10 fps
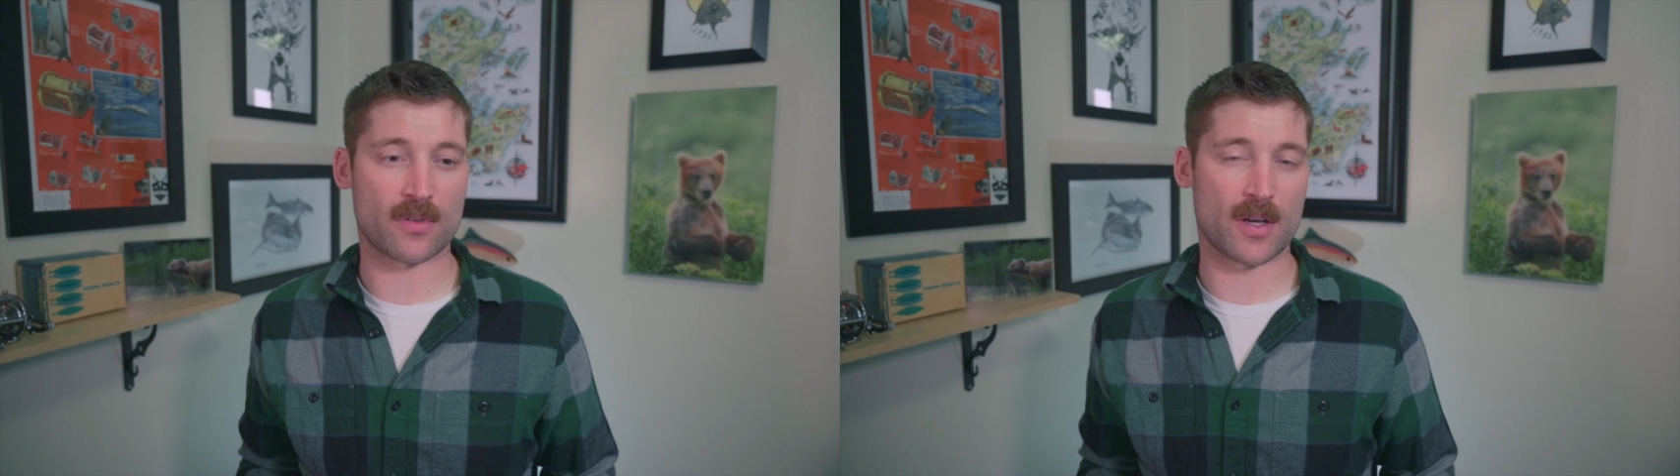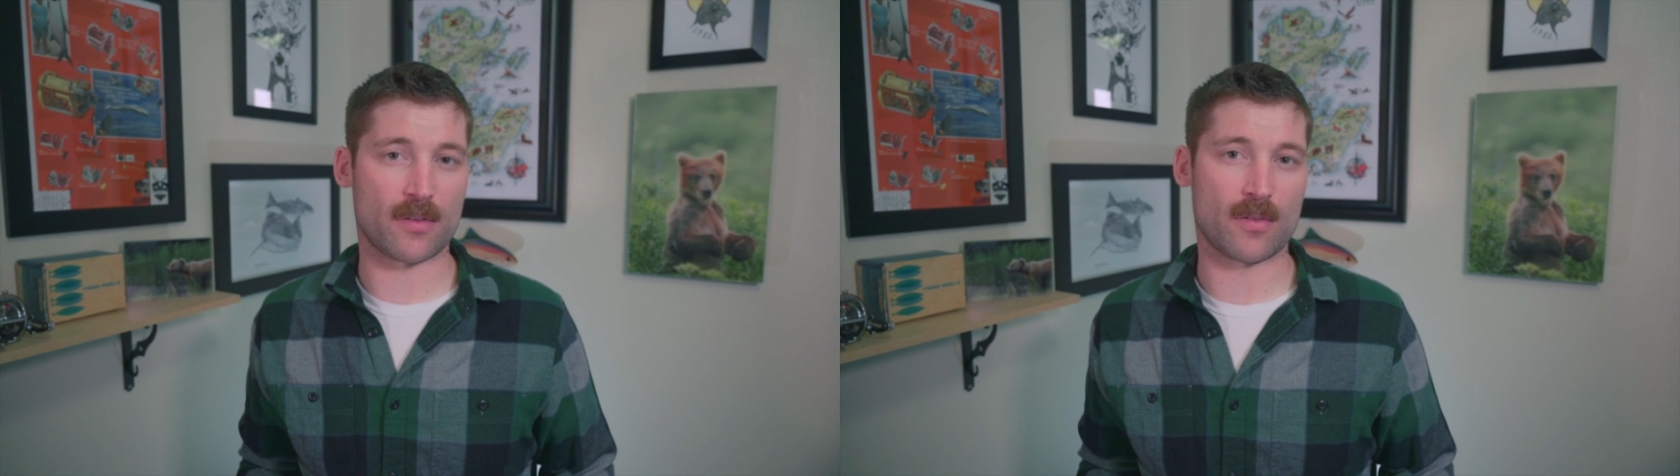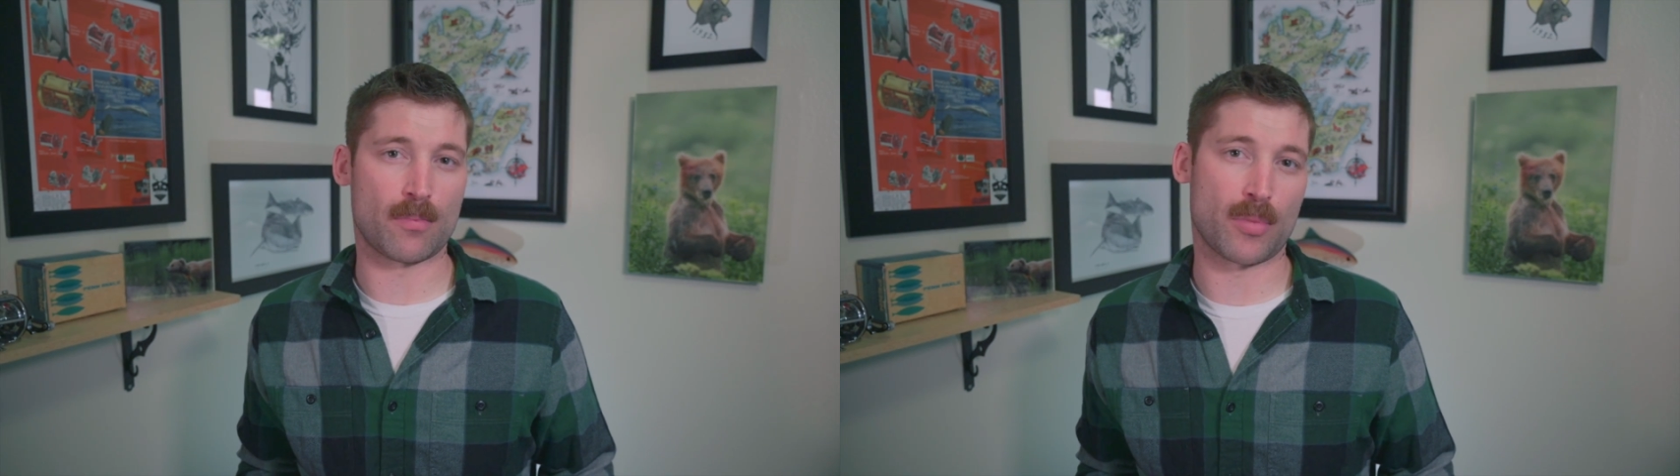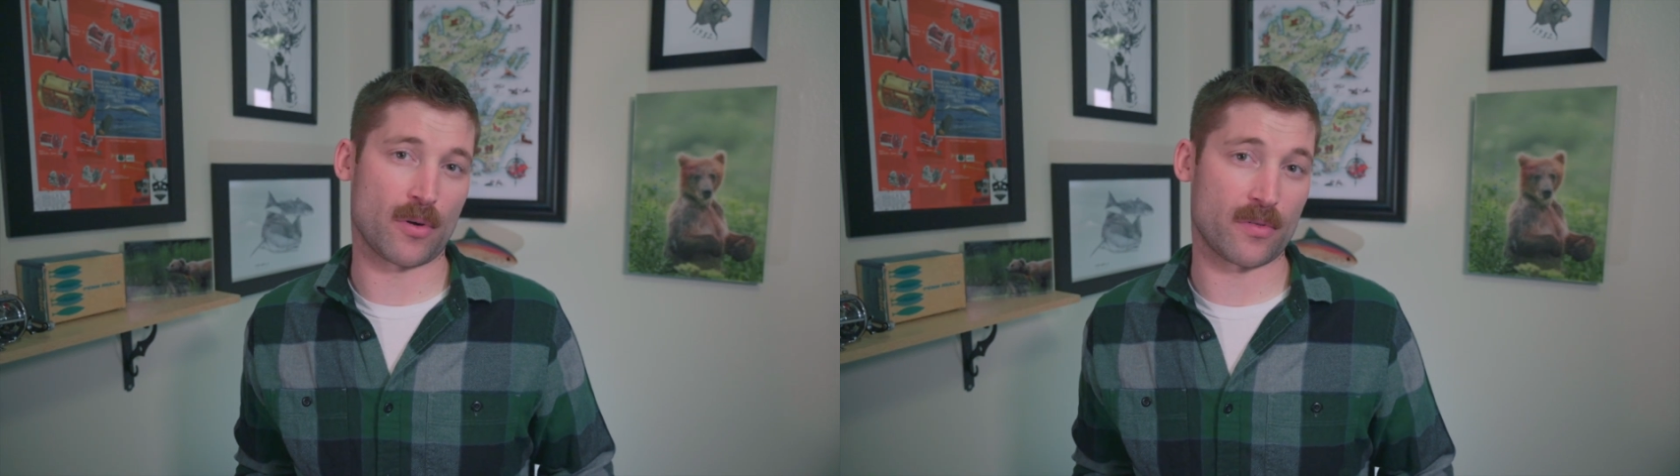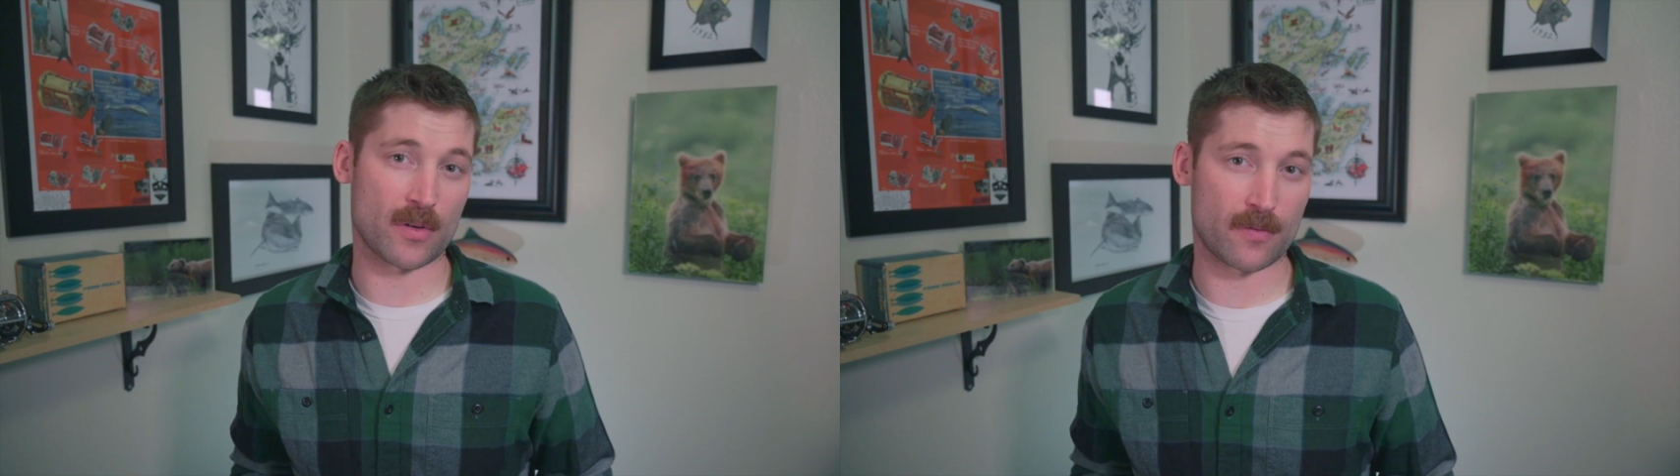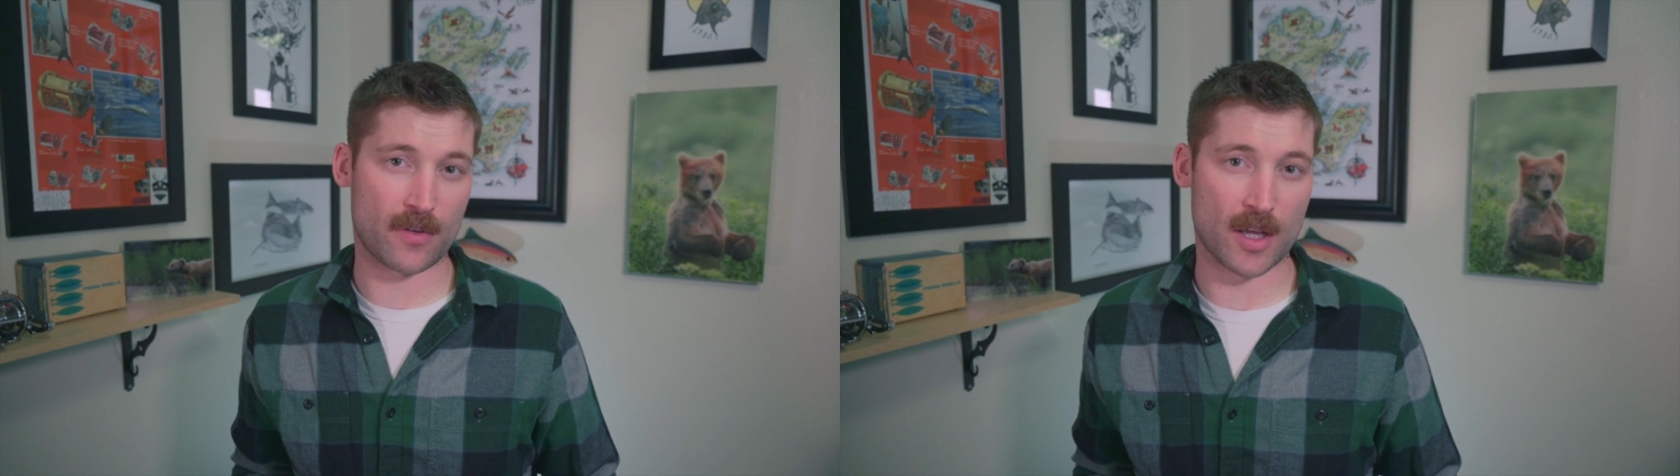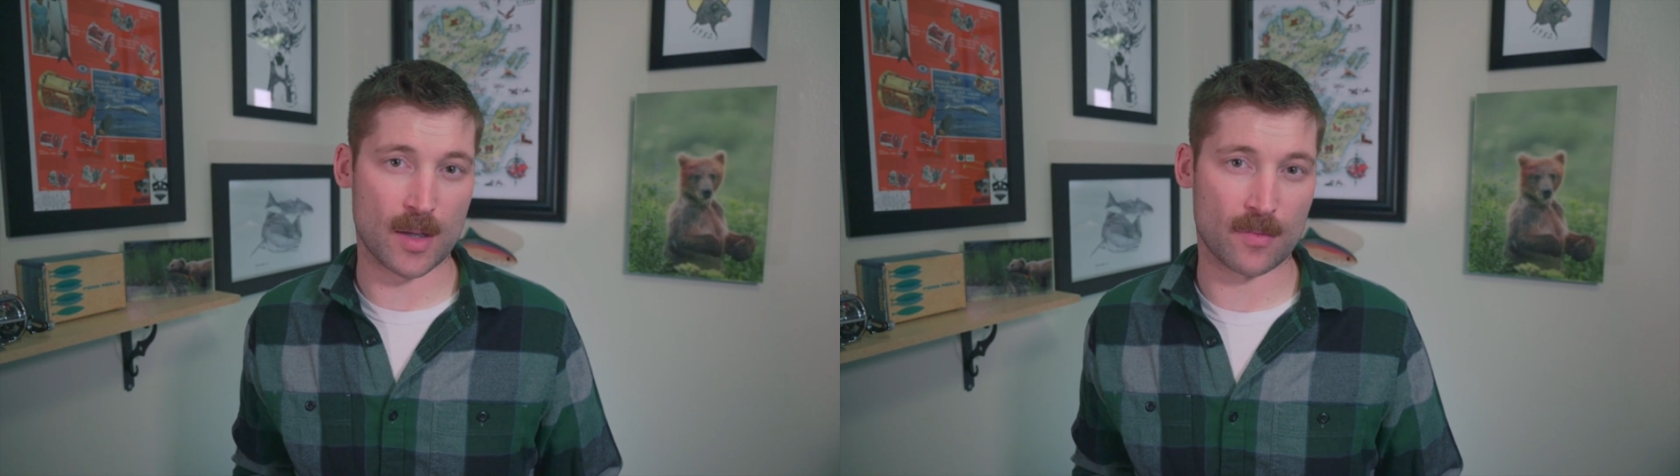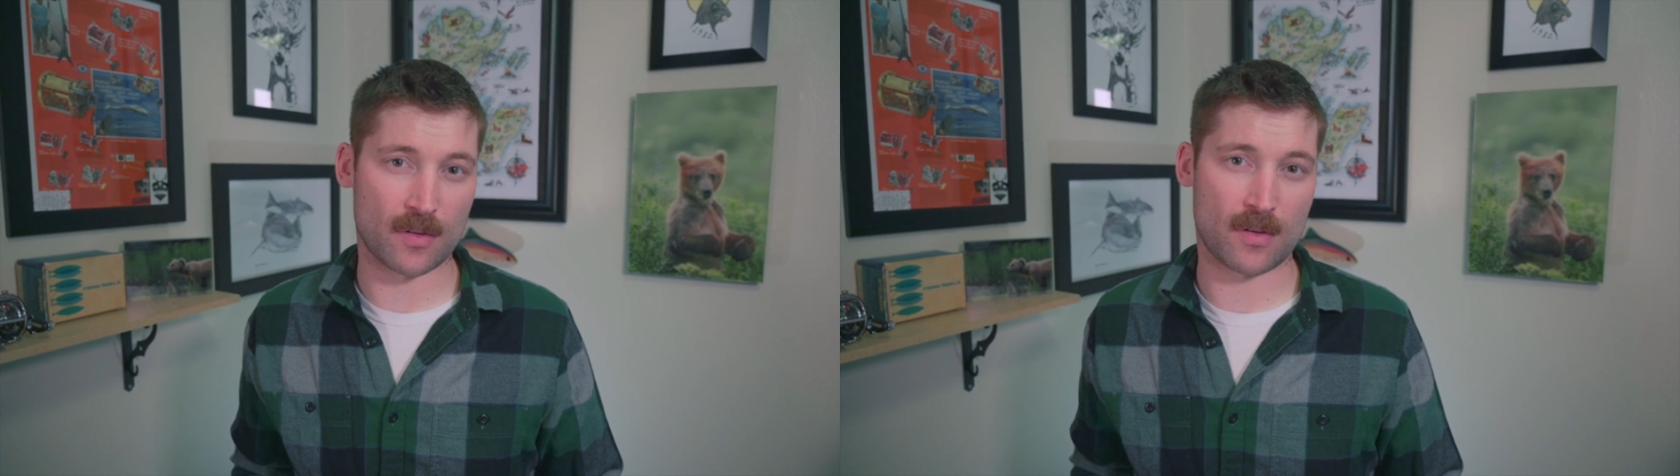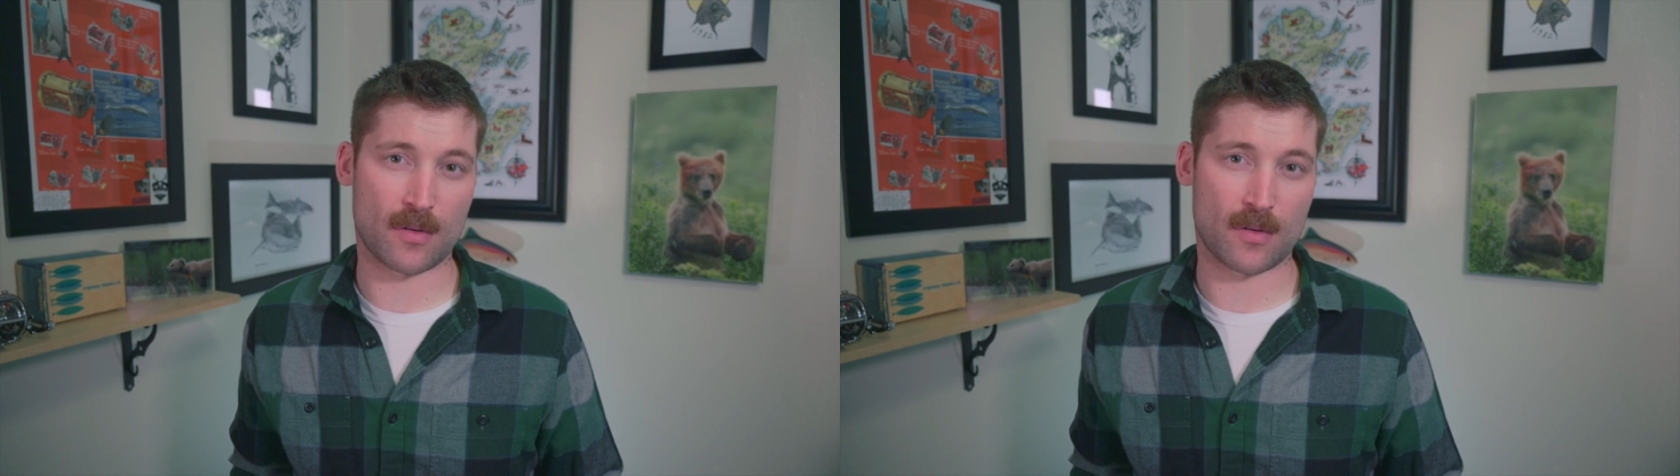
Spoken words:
likes to burst into flames